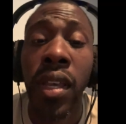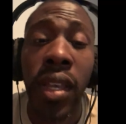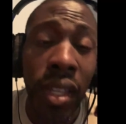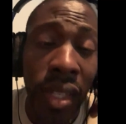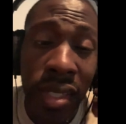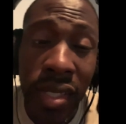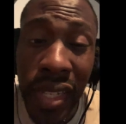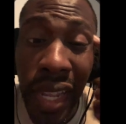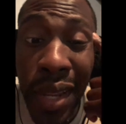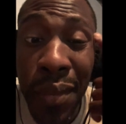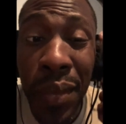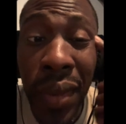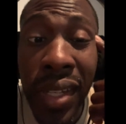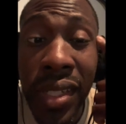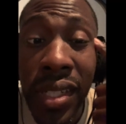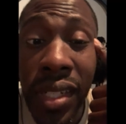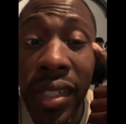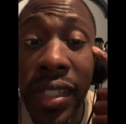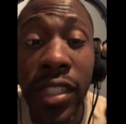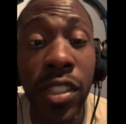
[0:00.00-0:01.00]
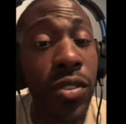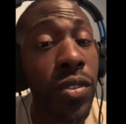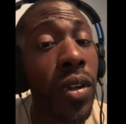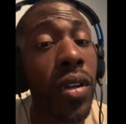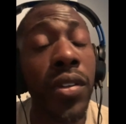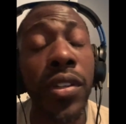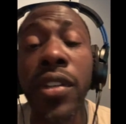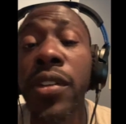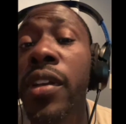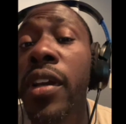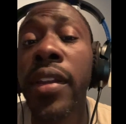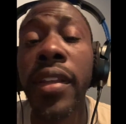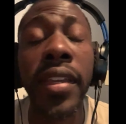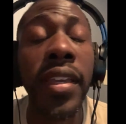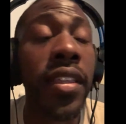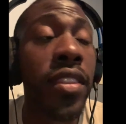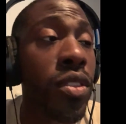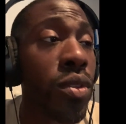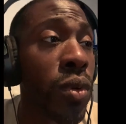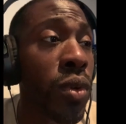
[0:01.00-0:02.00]
stay mentally strong. You're going to
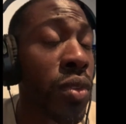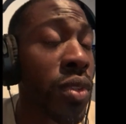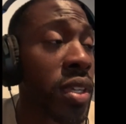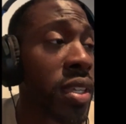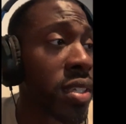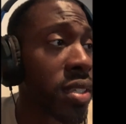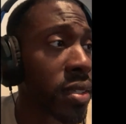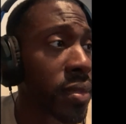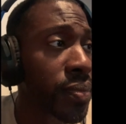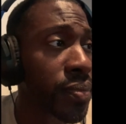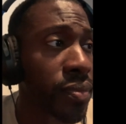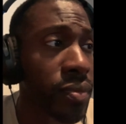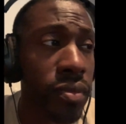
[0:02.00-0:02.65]
get through this.